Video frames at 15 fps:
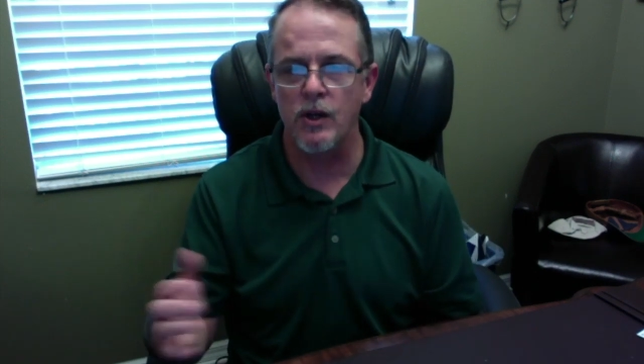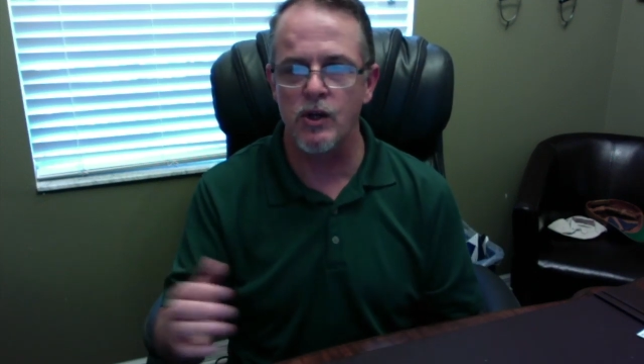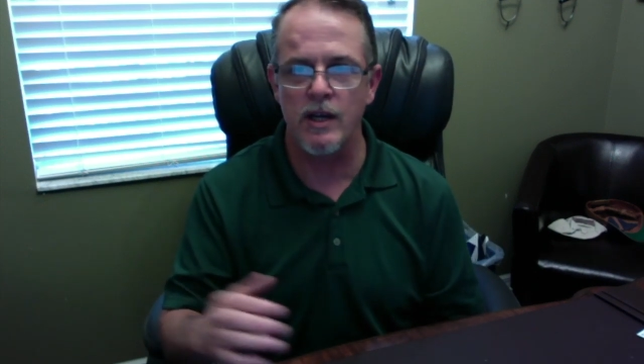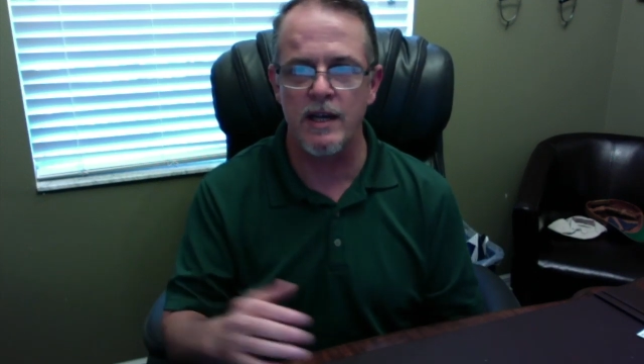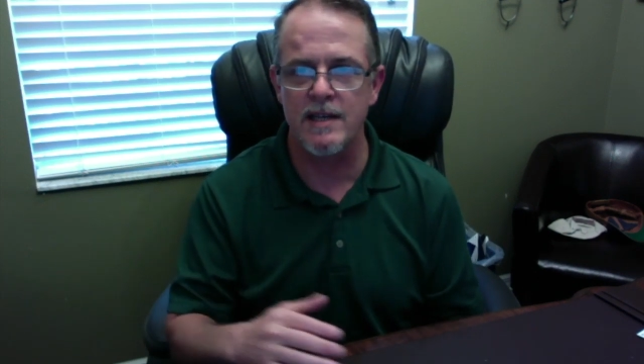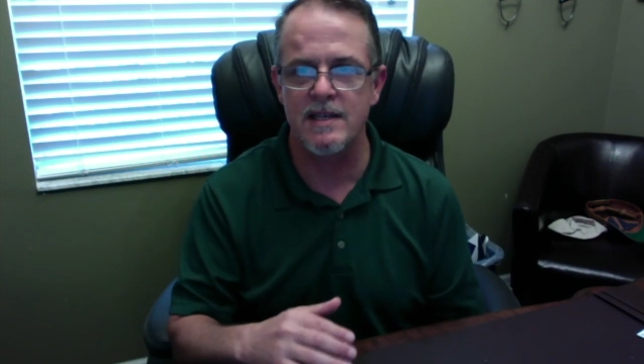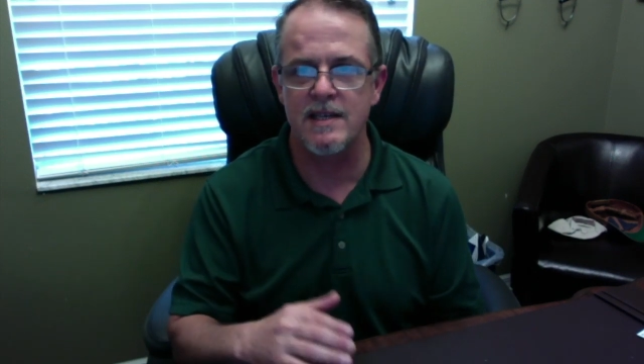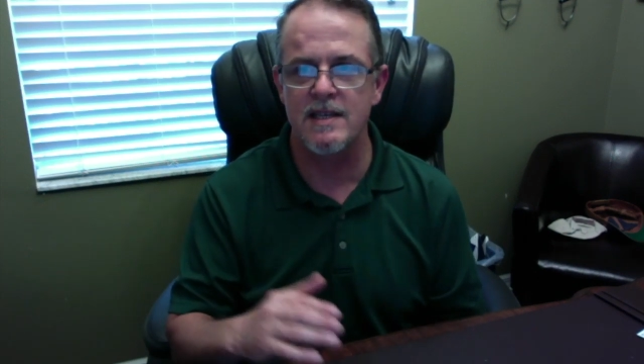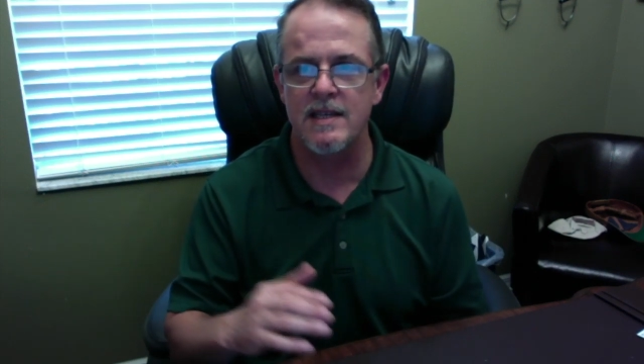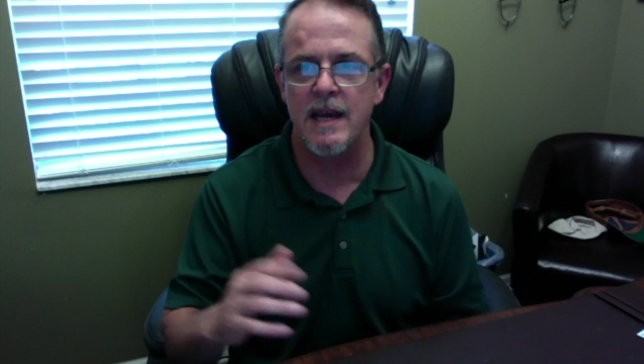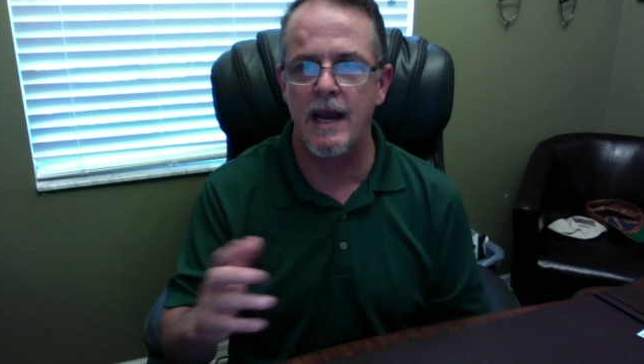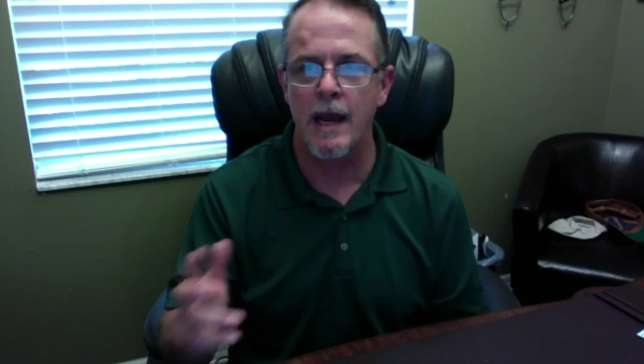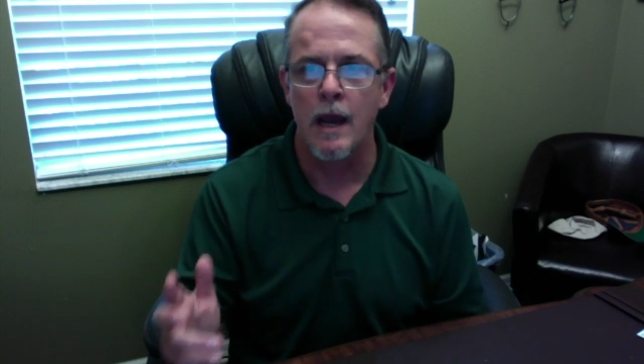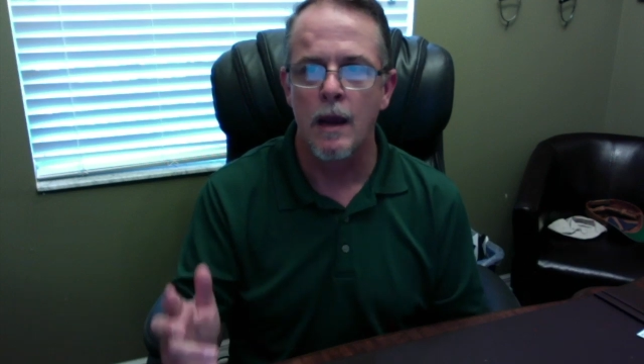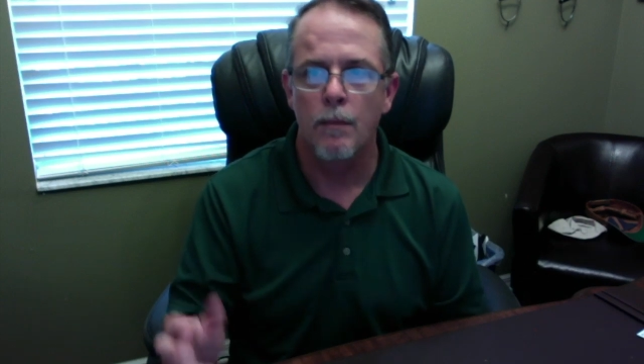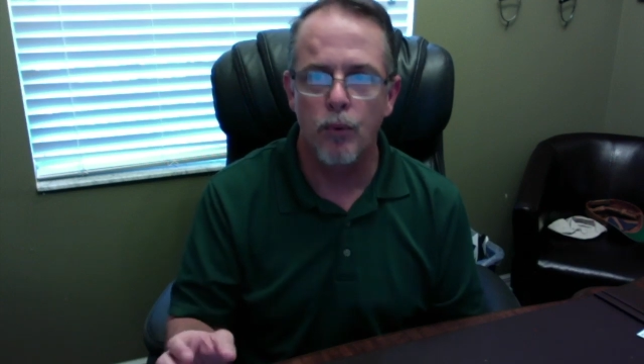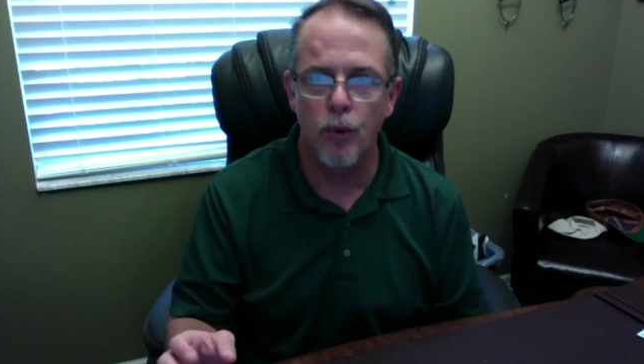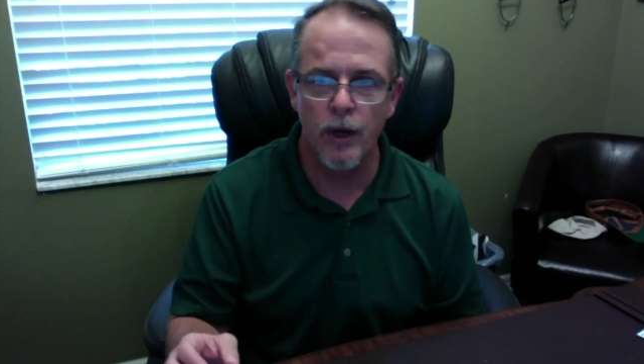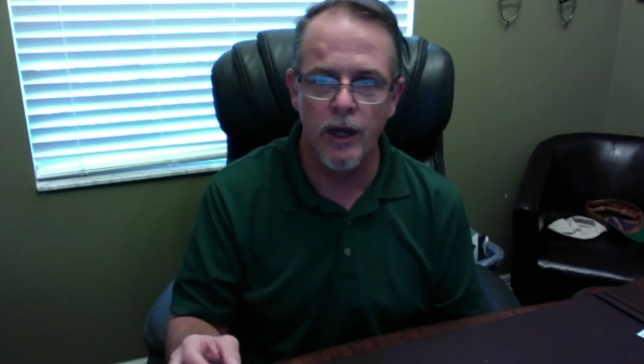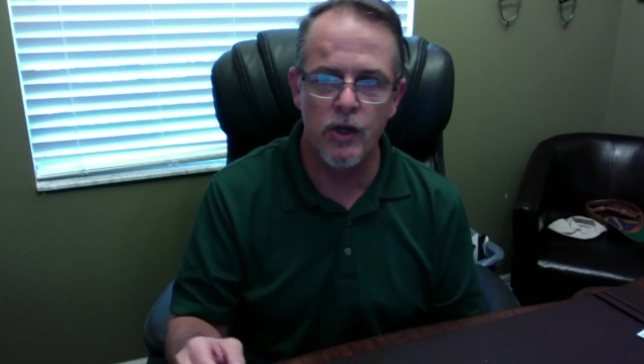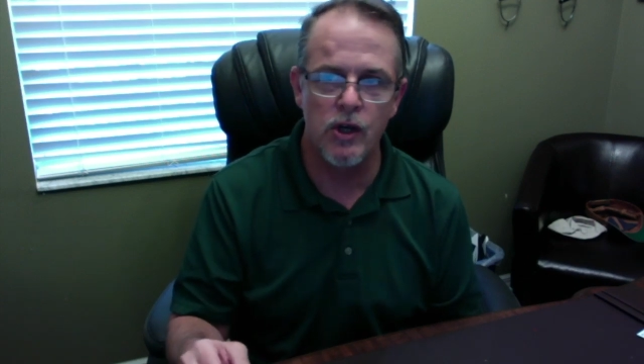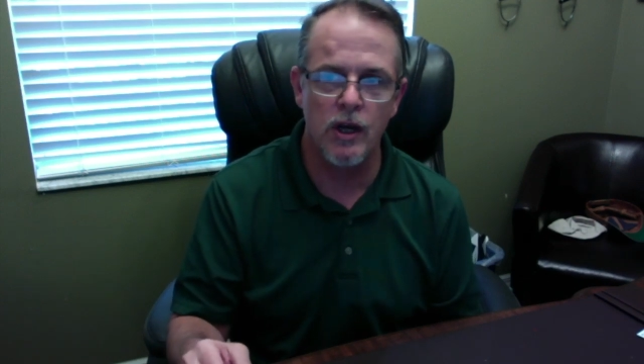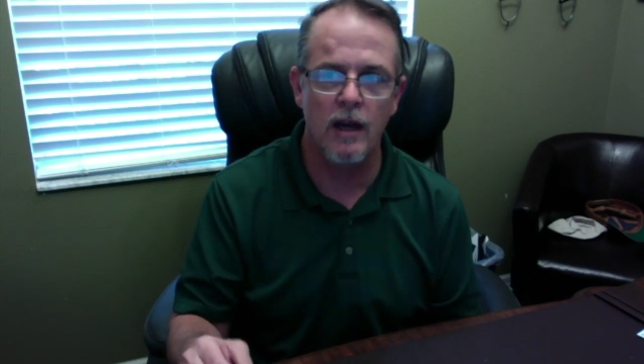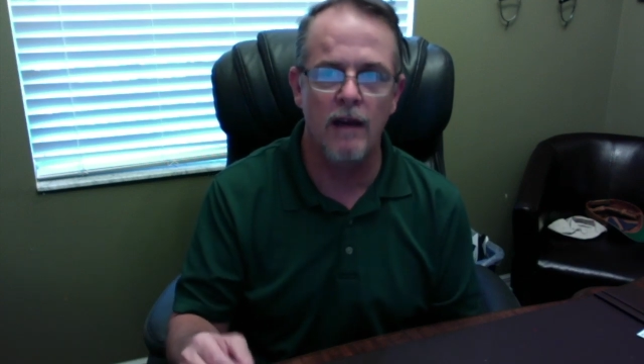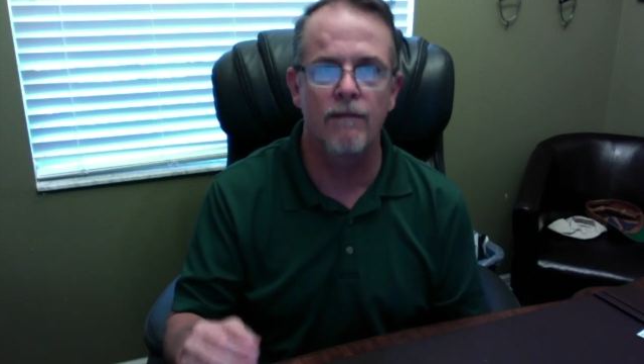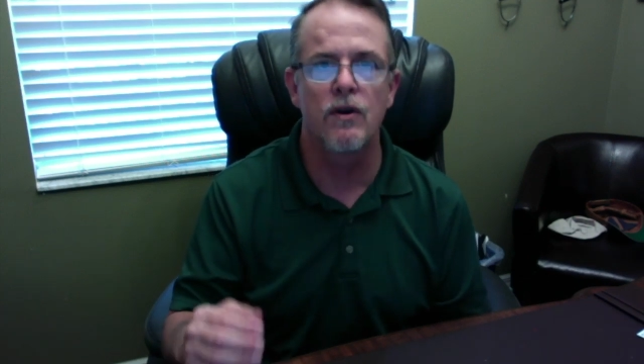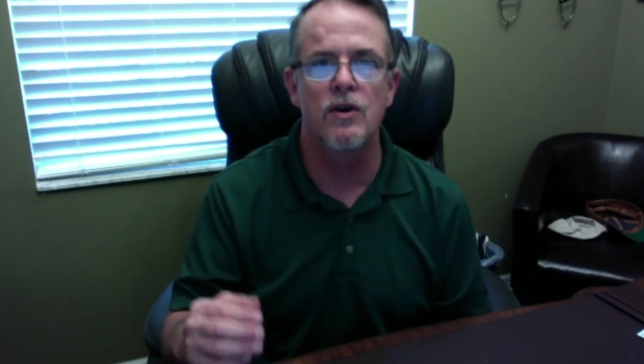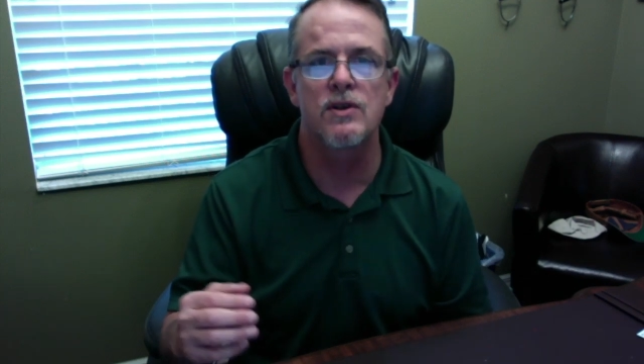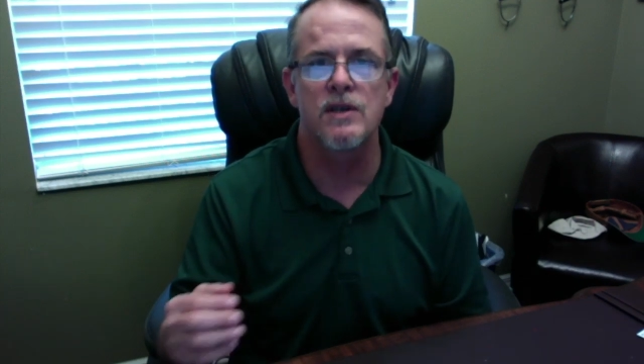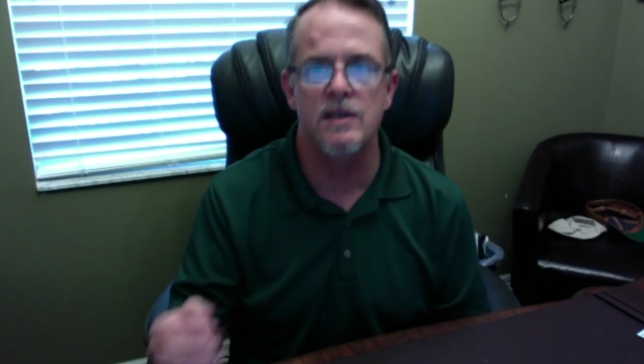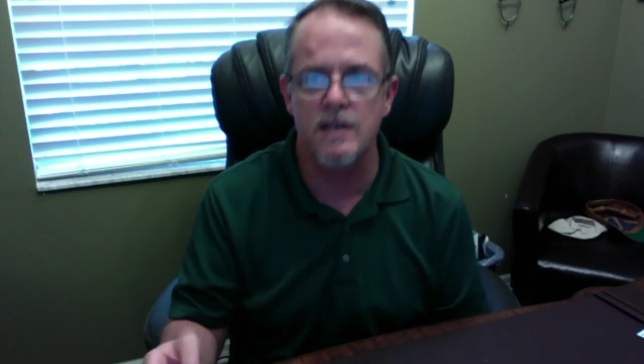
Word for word: It doesn't say preaching versus